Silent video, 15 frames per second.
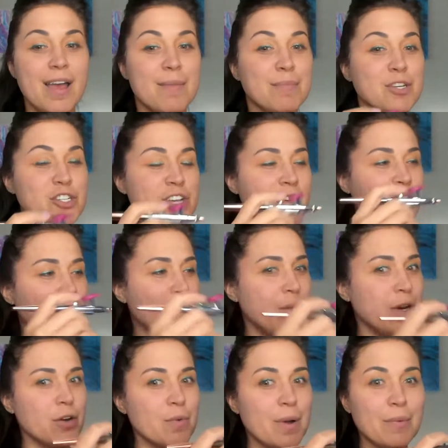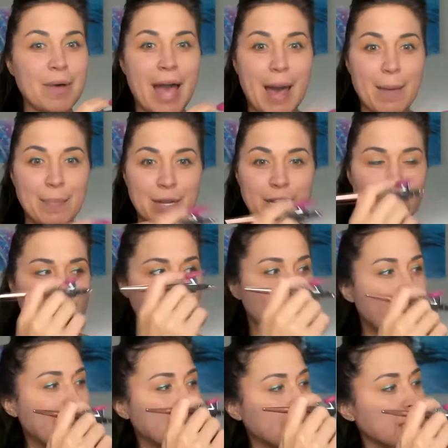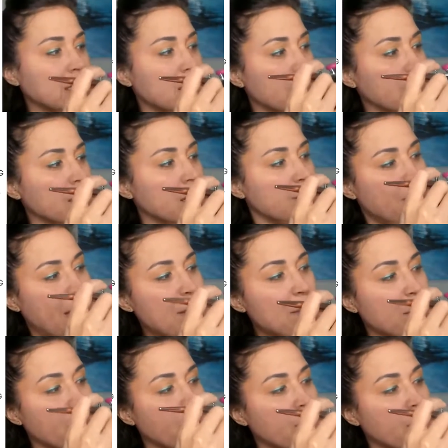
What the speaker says: Michelle, I wonder what will happen if you practice on the paper.